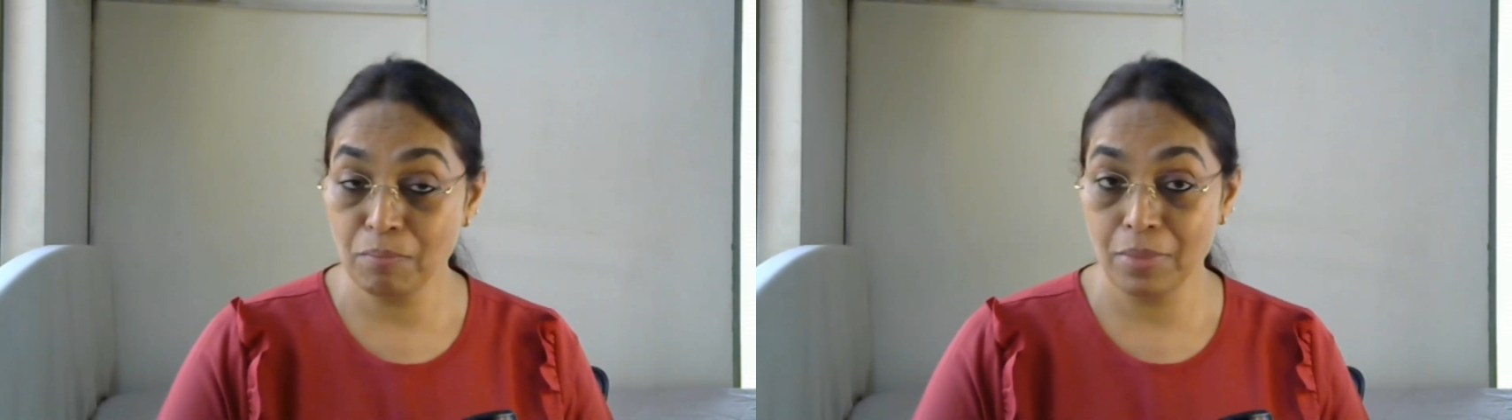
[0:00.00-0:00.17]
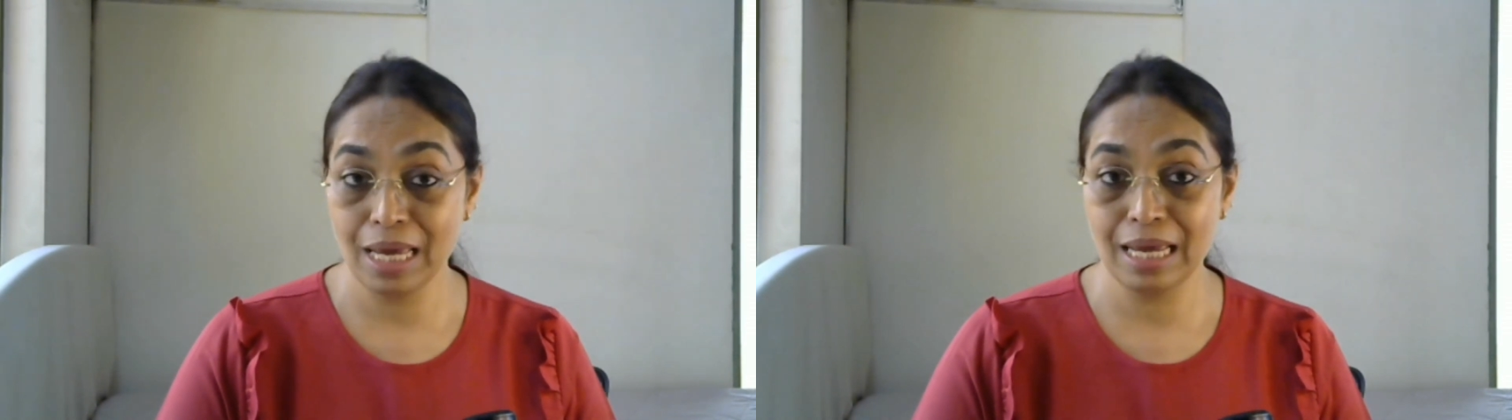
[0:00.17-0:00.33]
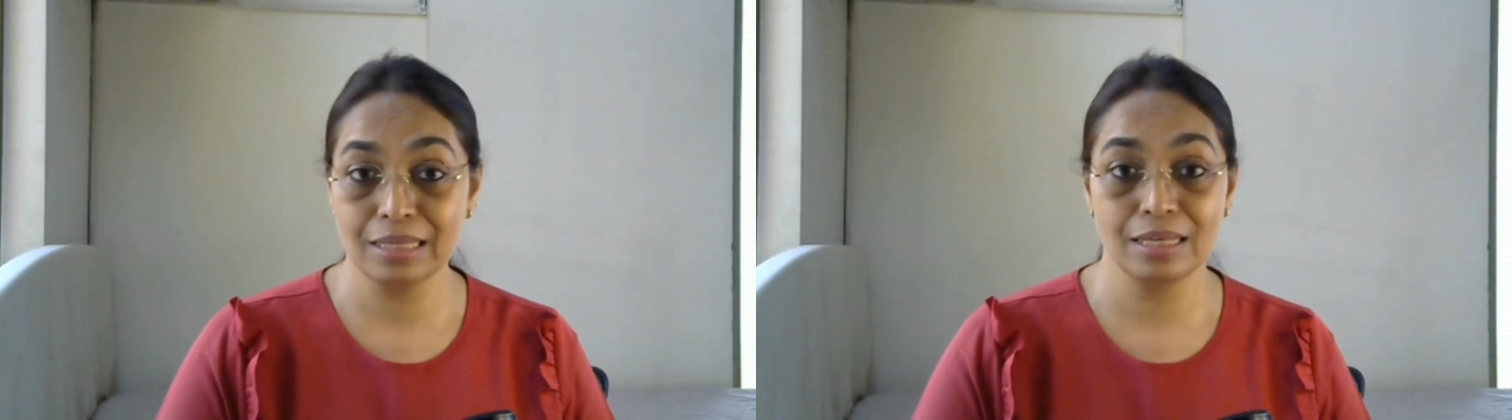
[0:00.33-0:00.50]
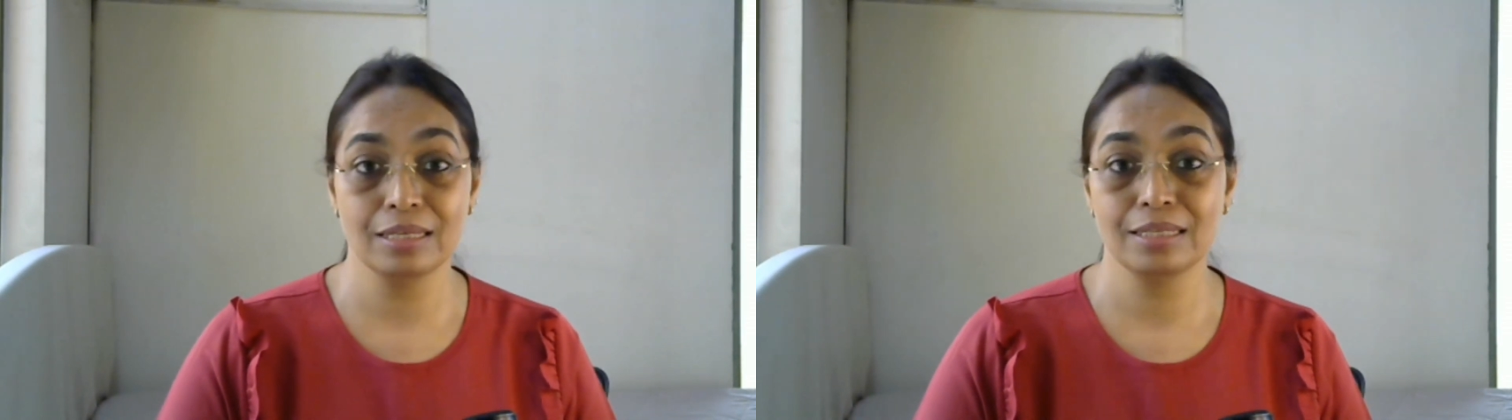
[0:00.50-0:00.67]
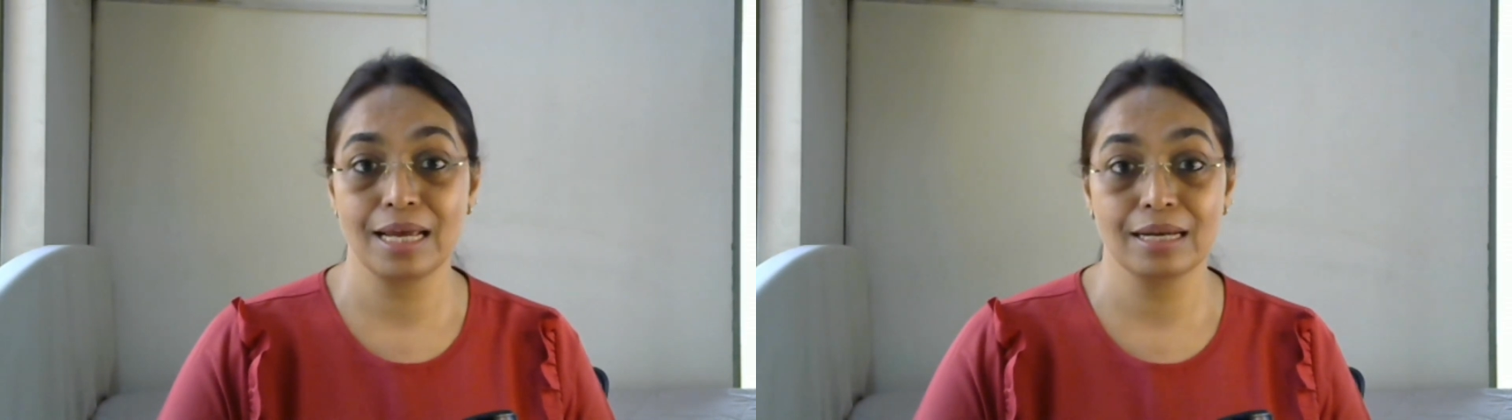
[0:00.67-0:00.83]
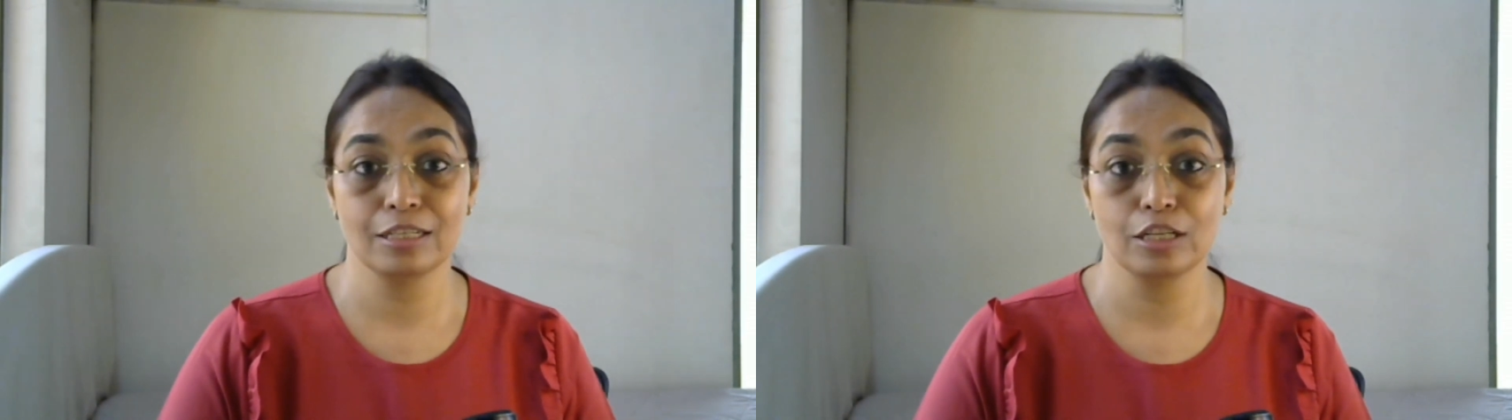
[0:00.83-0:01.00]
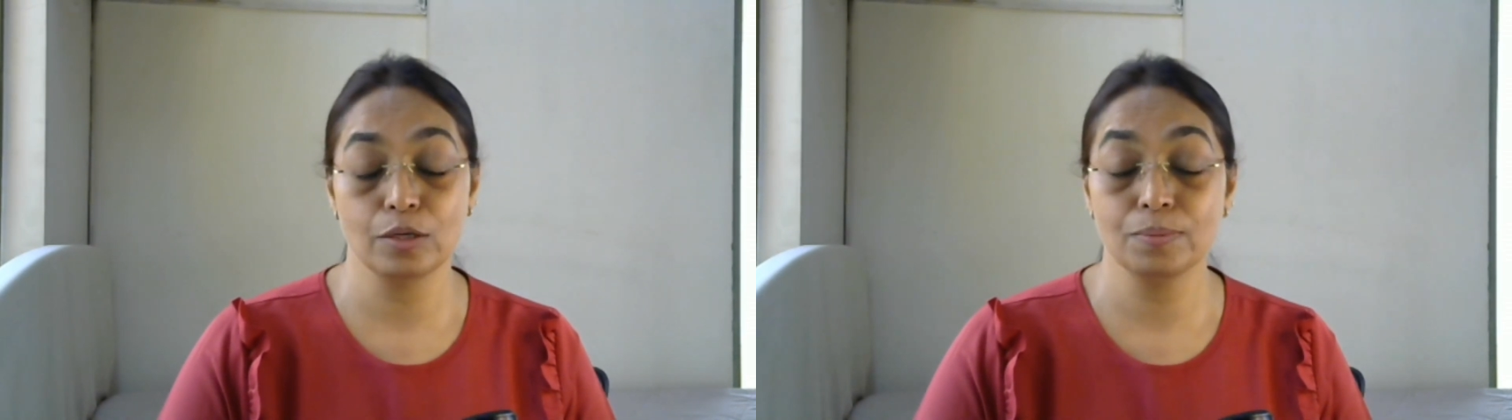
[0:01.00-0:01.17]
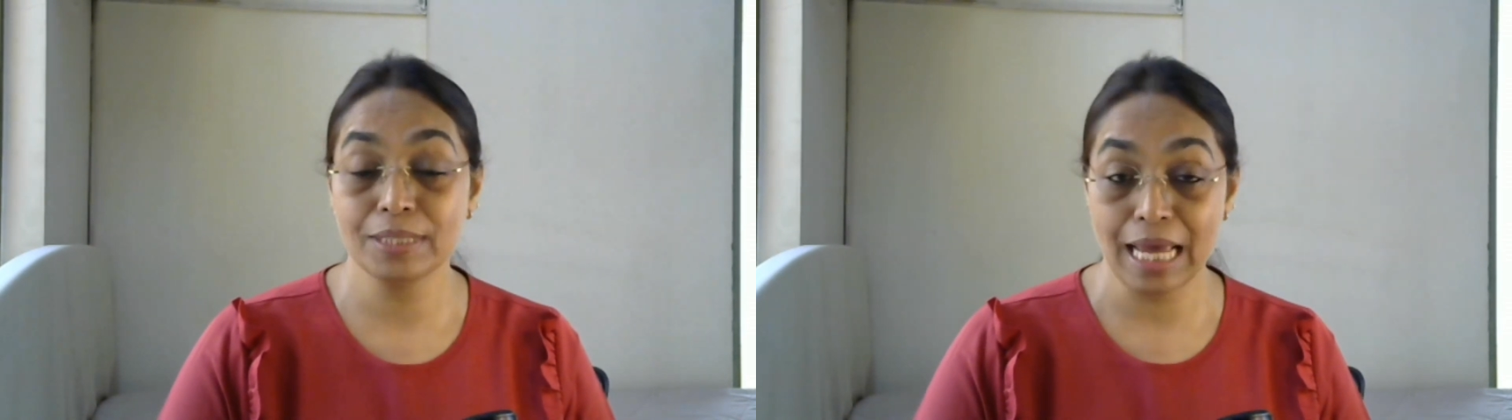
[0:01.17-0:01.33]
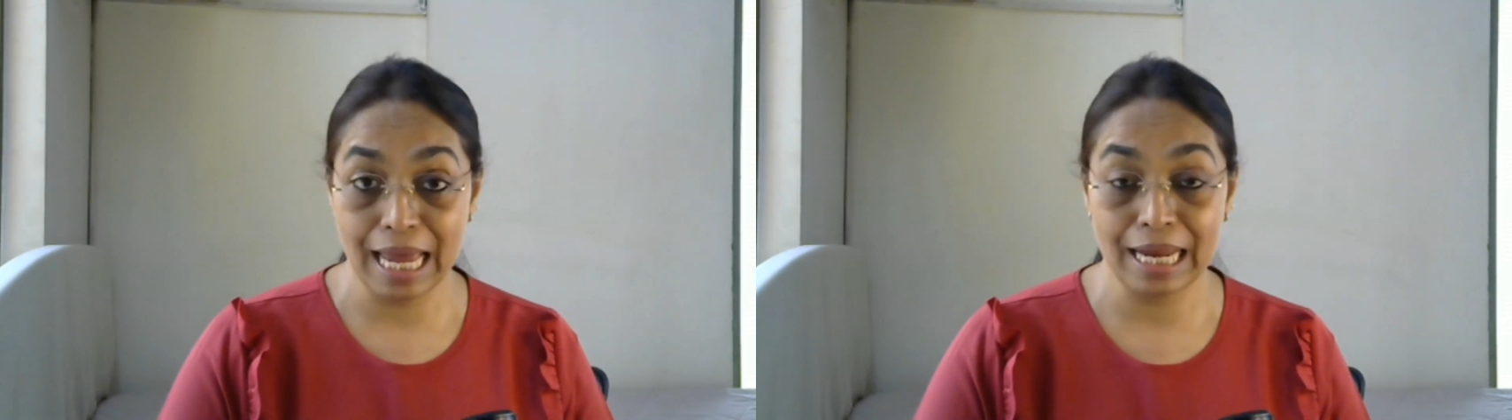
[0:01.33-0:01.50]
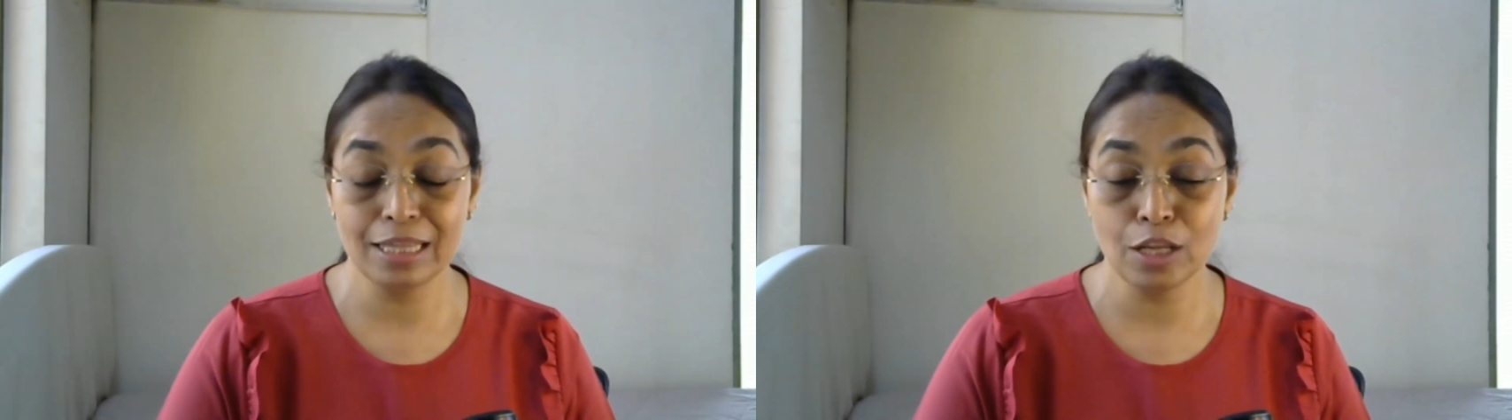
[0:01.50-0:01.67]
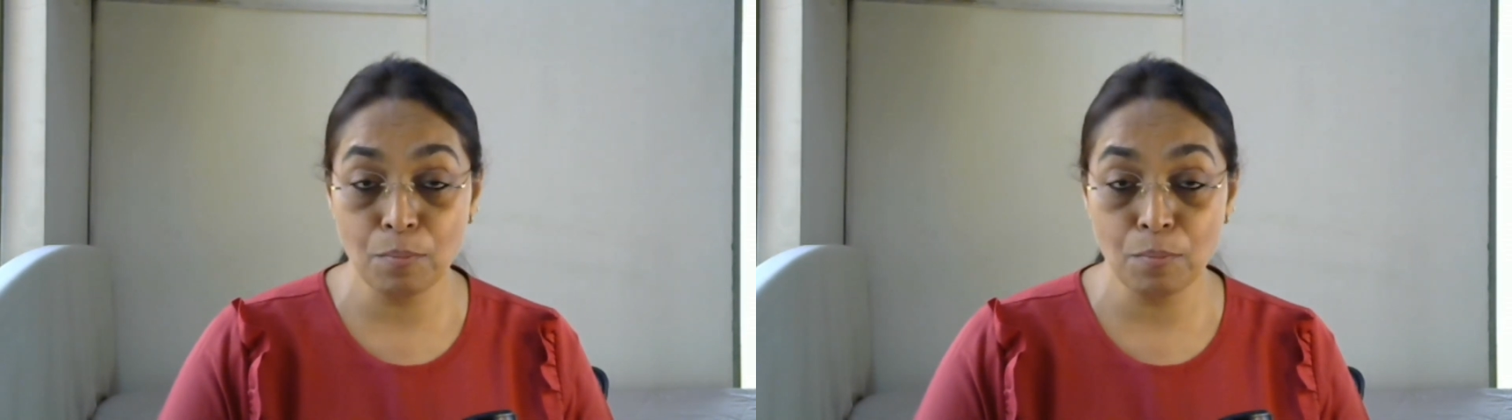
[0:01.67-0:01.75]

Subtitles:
make this eclipse and the